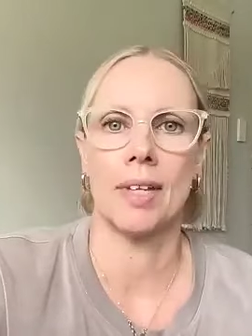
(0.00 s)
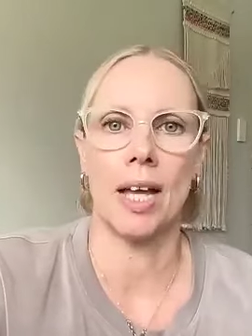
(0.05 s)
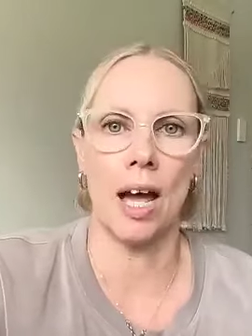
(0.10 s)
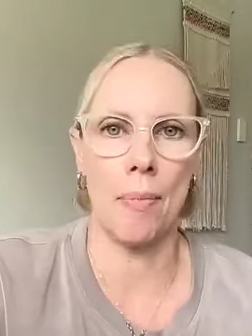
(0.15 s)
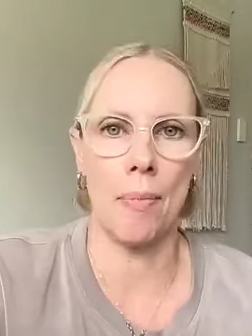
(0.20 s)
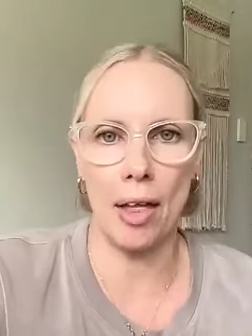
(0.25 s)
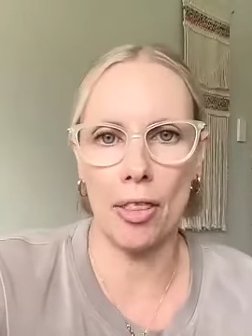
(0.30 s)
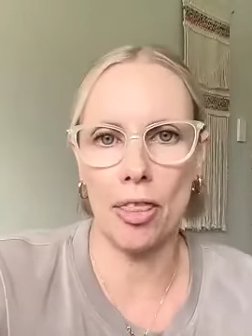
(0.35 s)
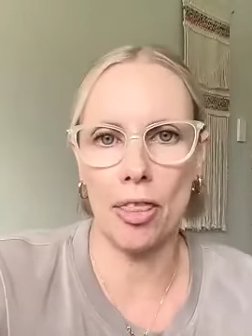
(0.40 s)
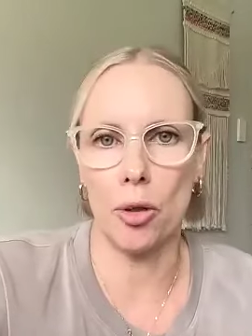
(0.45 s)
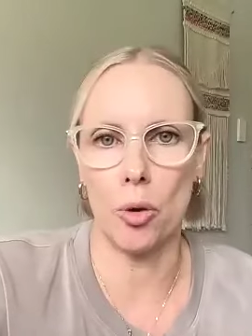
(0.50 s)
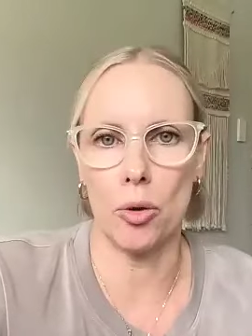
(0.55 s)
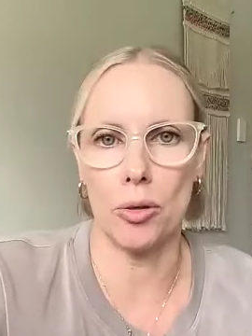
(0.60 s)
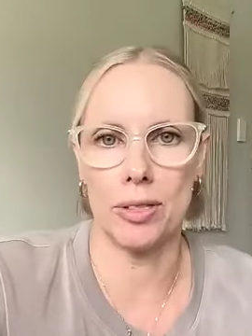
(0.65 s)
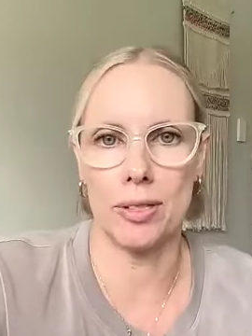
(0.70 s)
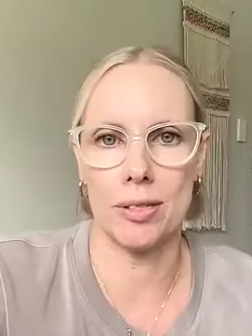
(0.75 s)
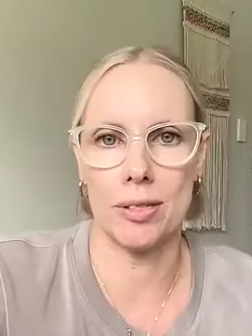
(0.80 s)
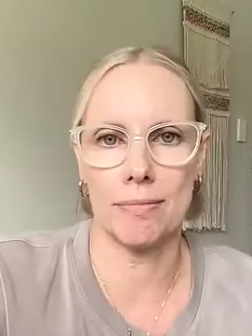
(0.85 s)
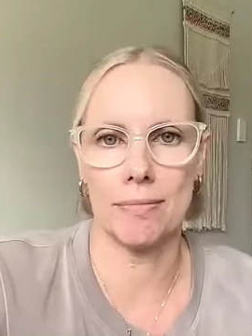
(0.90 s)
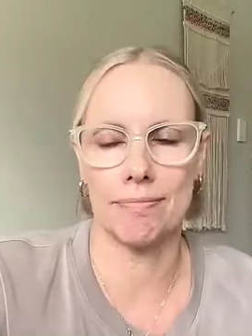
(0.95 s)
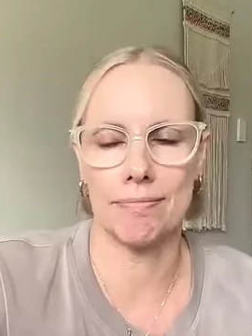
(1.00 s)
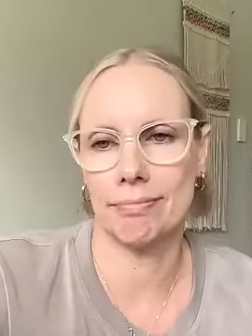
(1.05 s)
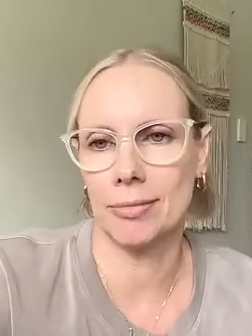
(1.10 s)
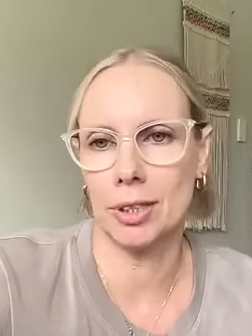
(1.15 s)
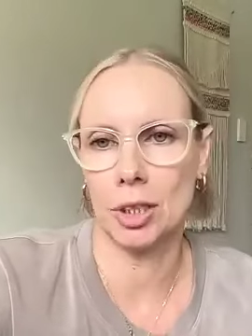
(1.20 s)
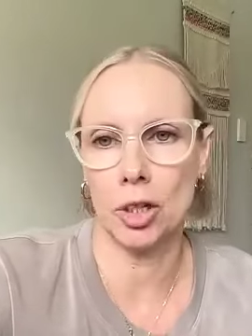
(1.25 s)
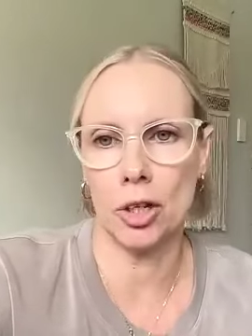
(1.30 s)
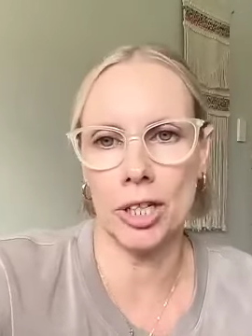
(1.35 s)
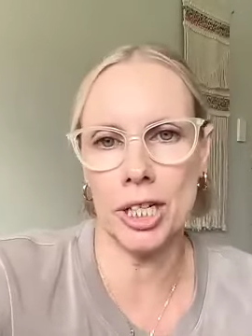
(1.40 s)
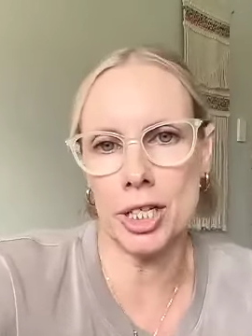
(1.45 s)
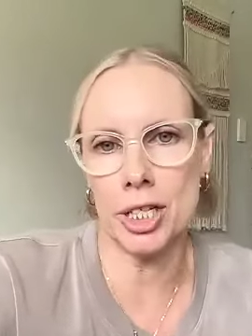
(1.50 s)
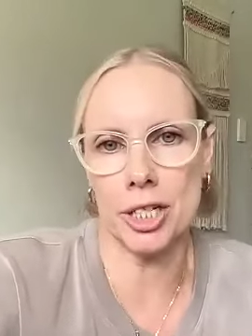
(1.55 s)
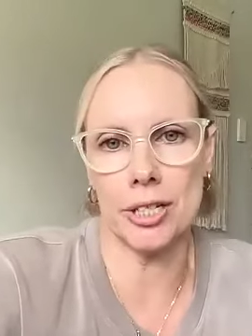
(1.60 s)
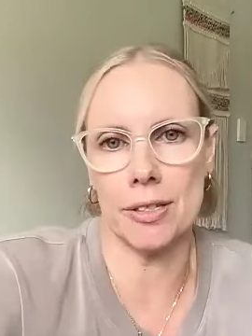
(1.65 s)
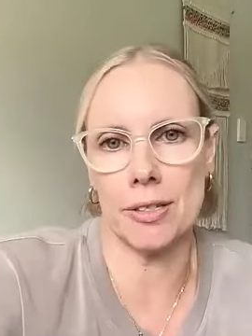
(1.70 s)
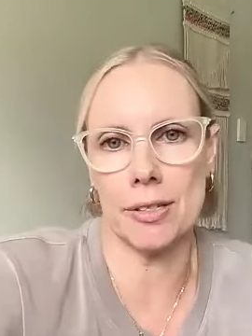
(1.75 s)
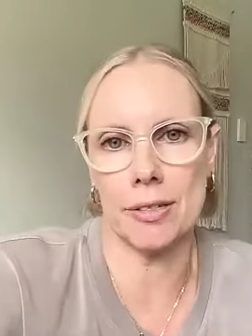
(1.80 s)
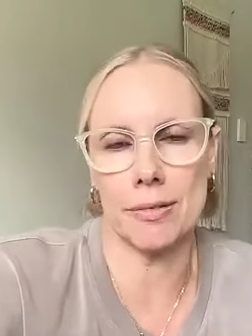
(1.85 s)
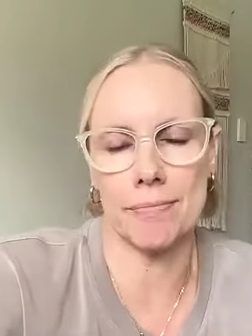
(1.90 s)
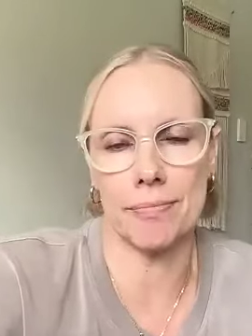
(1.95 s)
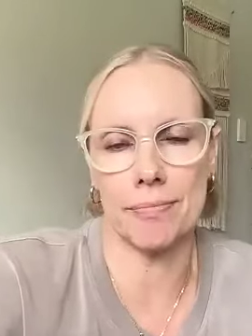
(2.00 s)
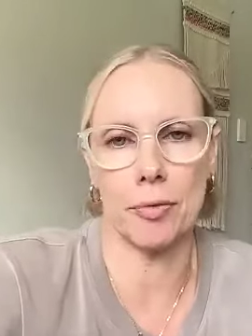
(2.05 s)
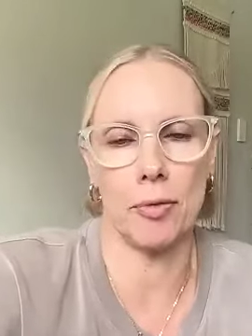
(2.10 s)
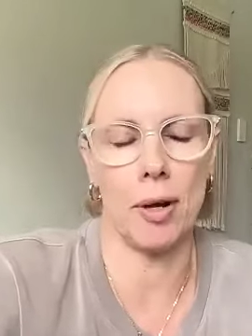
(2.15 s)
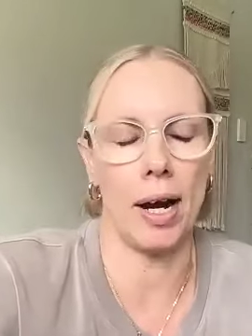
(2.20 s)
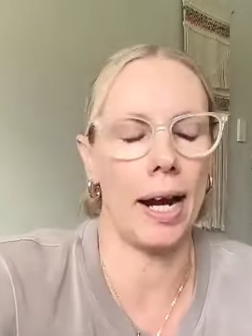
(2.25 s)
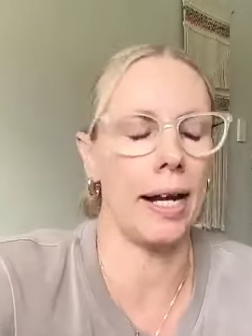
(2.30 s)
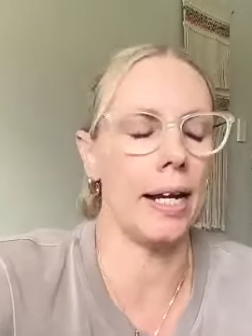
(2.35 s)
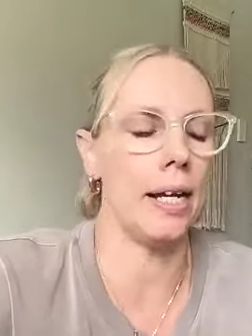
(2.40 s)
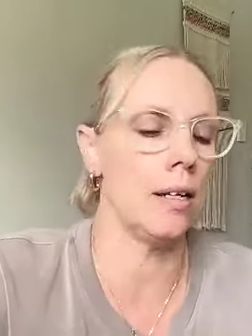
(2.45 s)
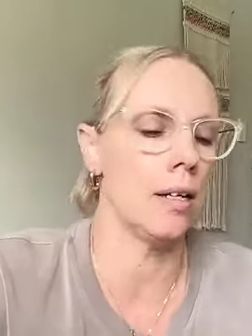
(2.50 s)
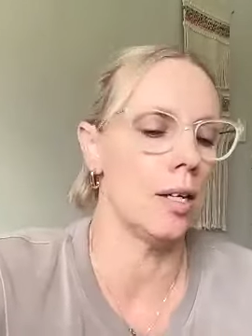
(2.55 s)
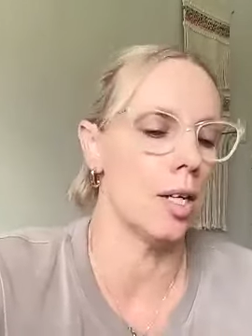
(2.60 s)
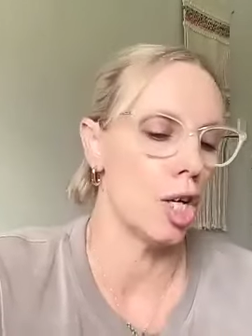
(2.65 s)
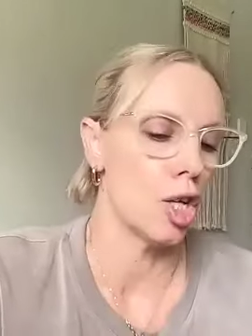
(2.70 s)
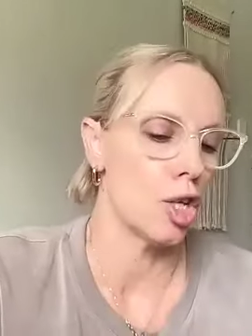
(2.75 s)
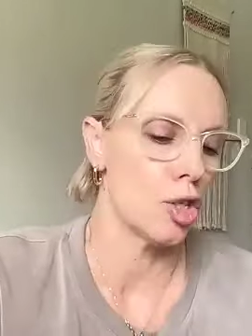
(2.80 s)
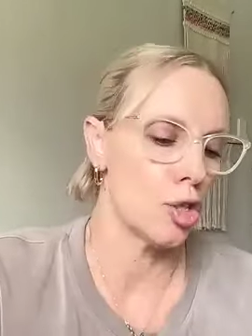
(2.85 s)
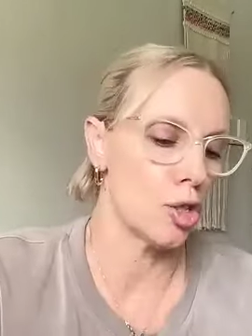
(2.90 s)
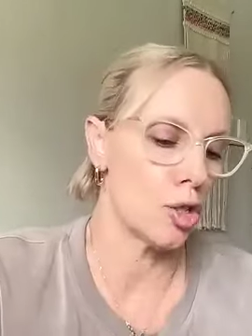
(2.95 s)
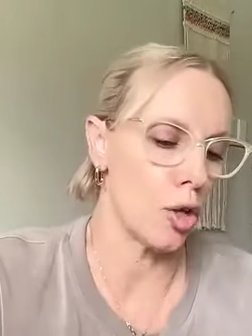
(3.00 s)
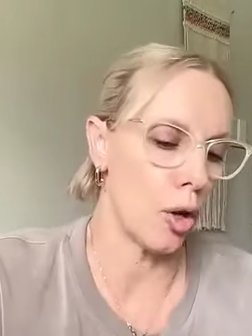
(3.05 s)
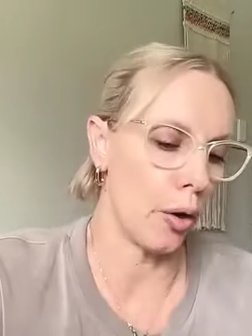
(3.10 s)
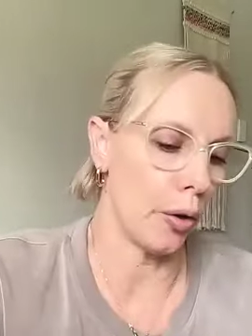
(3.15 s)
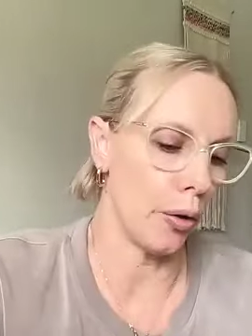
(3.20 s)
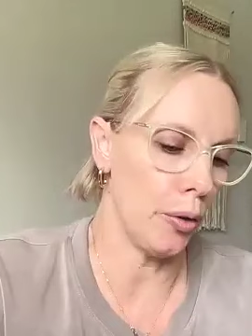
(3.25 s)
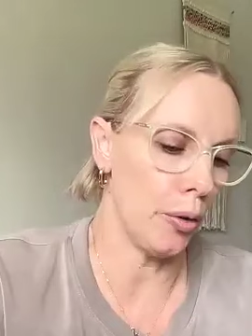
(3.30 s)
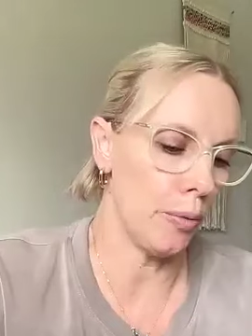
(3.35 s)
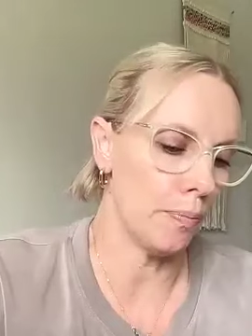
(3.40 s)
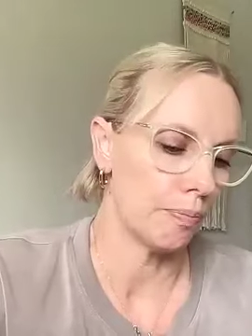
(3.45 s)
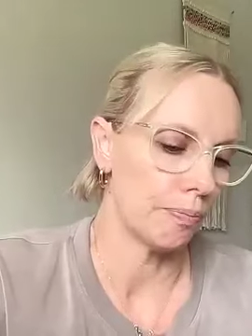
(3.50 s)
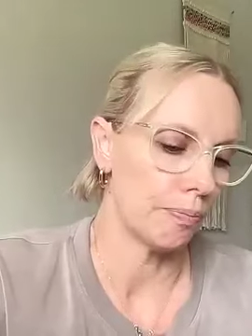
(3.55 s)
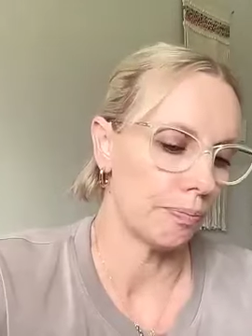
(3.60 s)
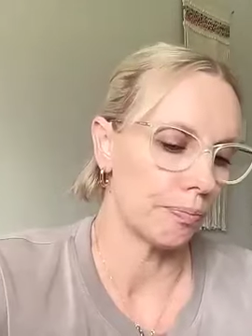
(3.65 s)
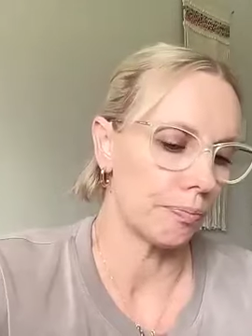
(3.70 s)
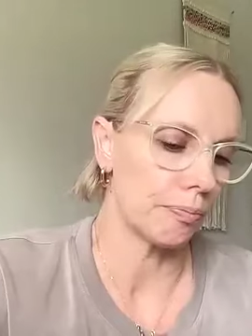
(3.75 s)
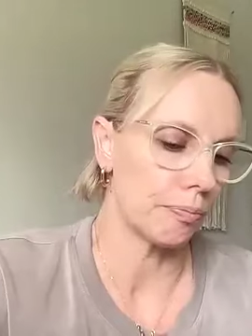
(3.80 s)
about thoughts, cognitions, right? So,